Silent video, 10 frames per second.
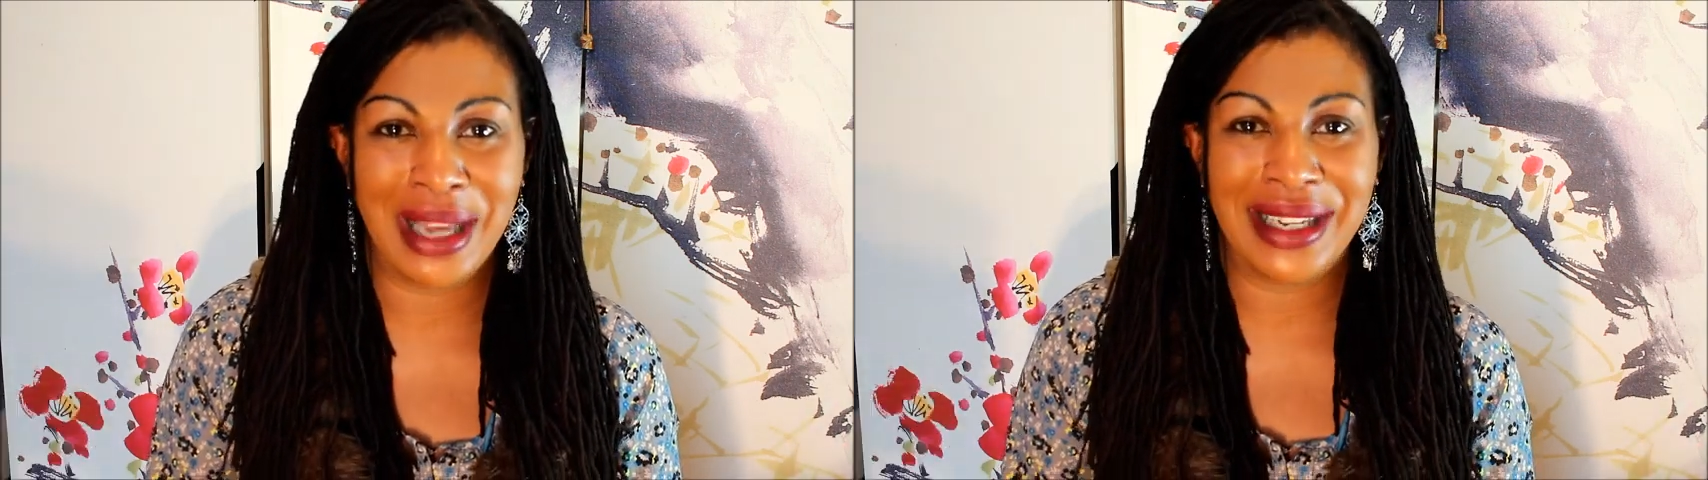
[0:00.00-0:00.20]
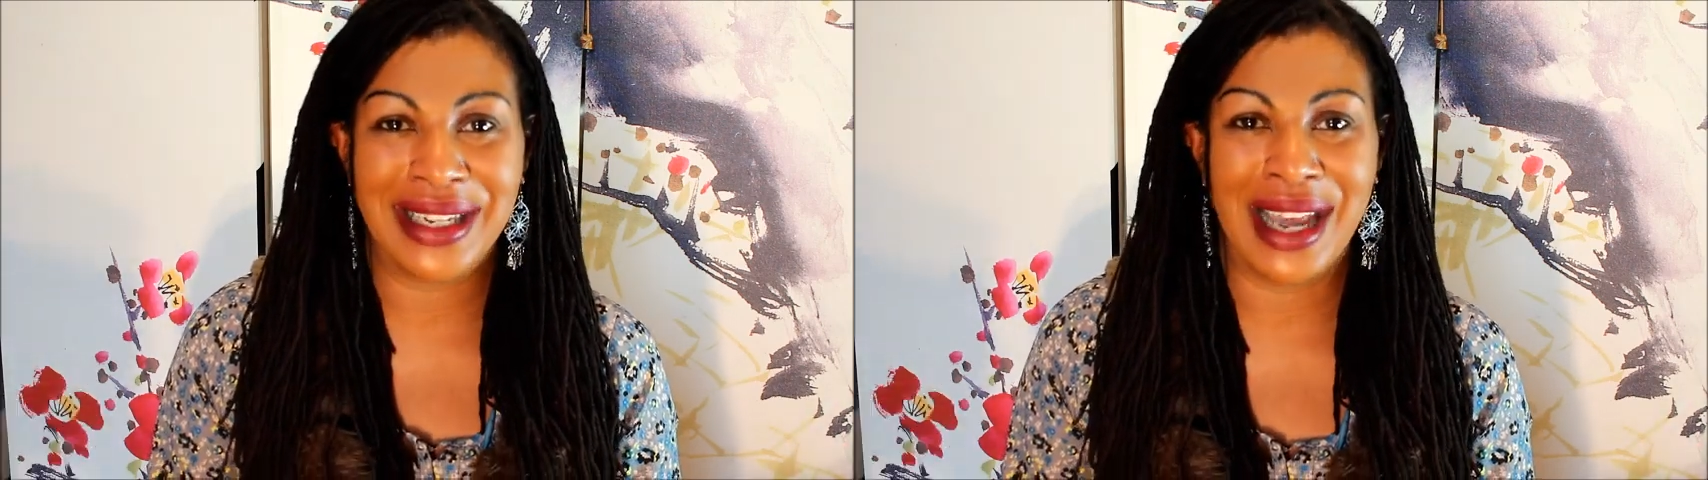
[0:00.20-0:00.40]

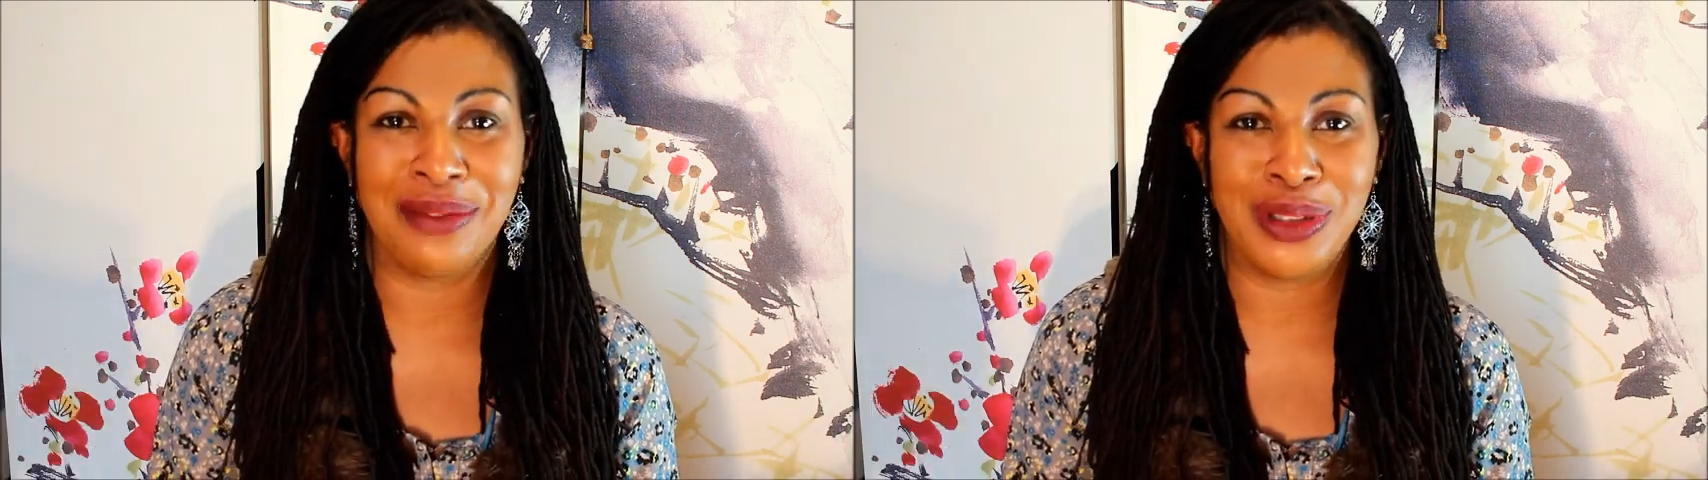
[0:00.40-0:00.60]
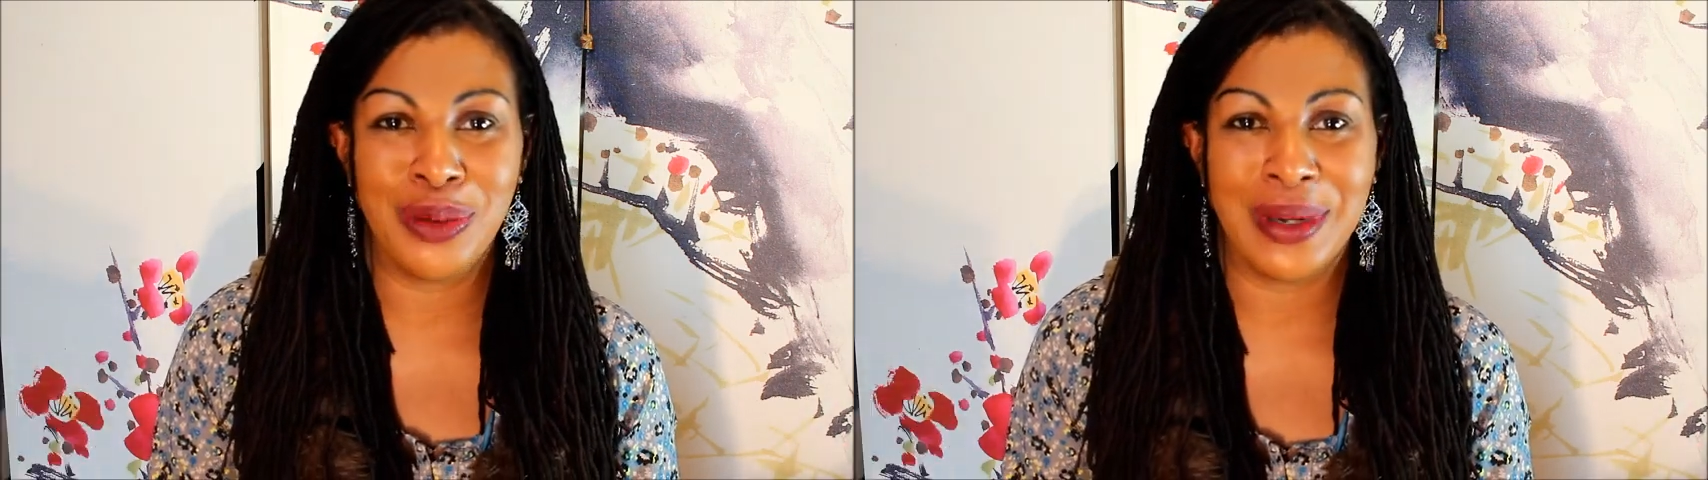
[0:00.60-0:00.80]
I can
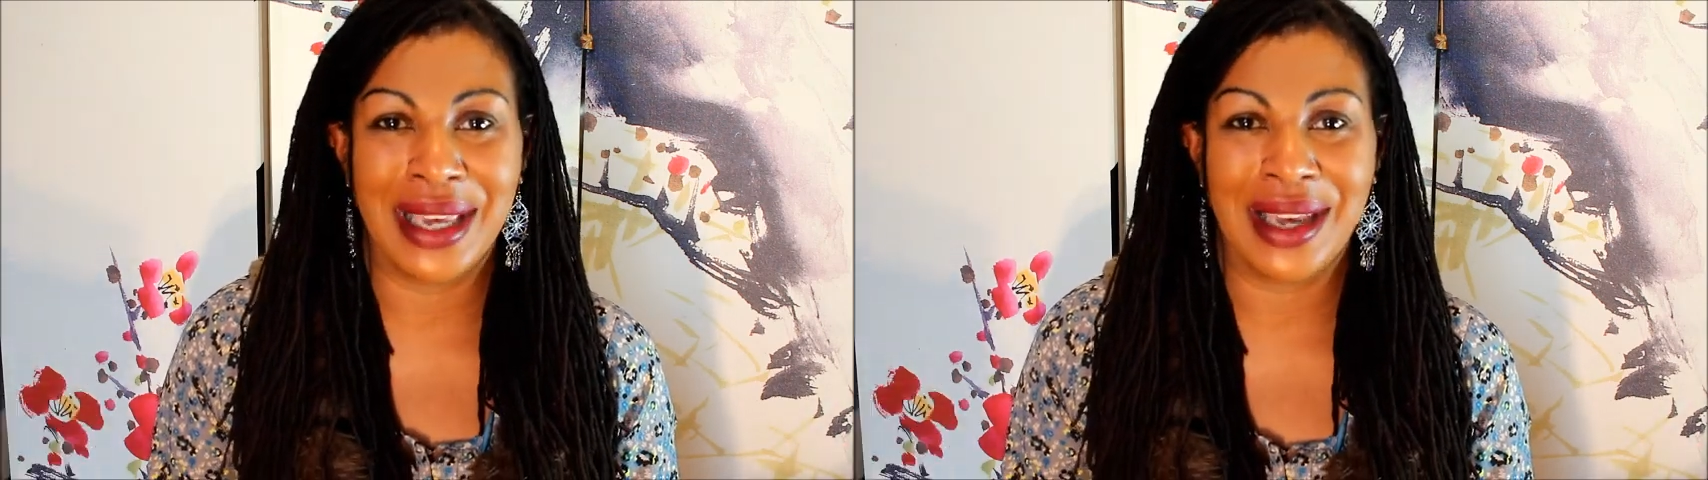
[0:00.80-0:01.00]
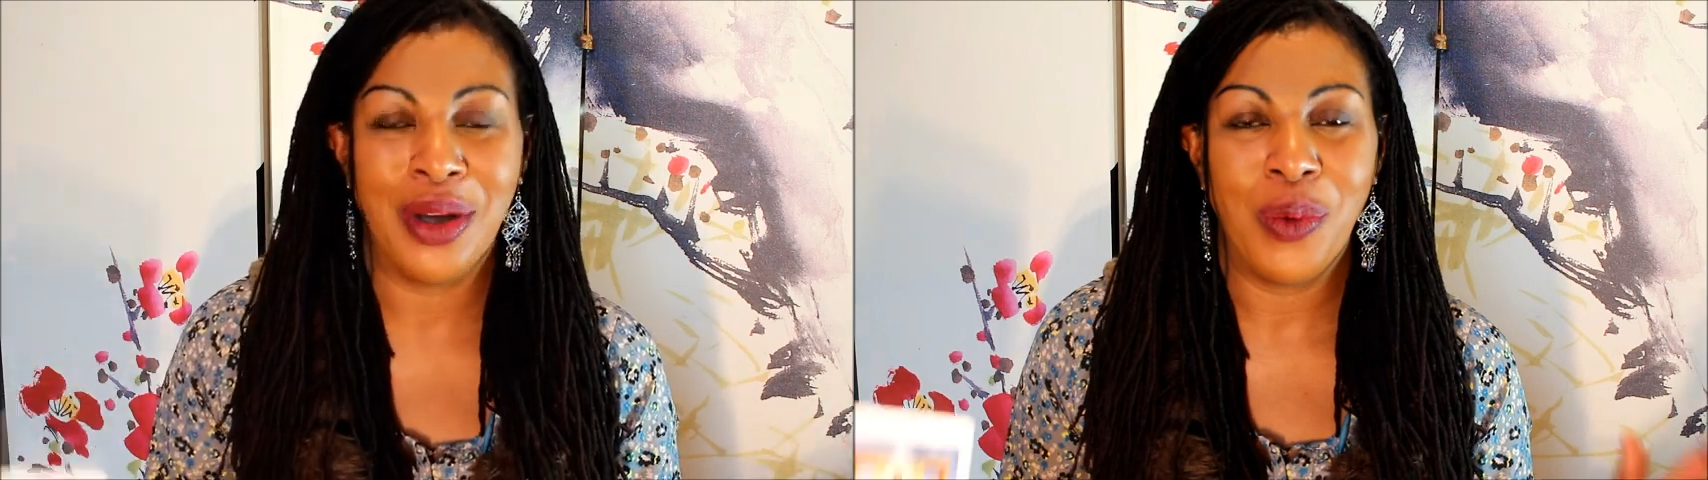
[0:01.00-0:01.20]
have doing
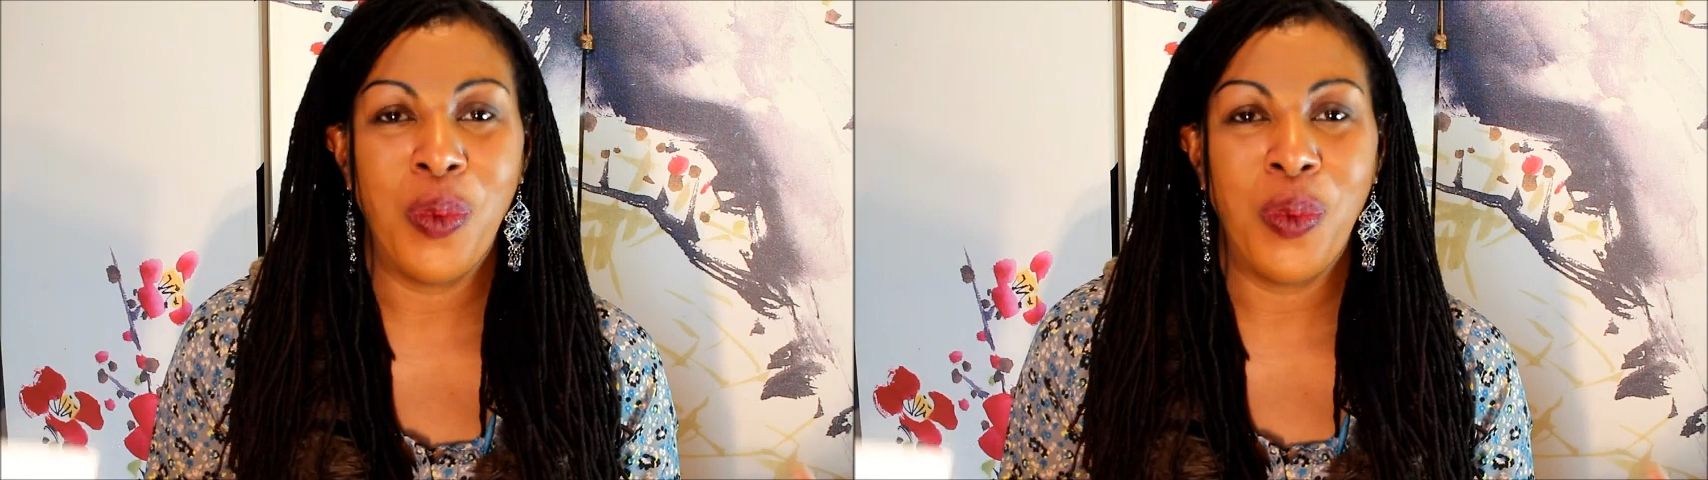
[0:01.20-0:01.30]
it?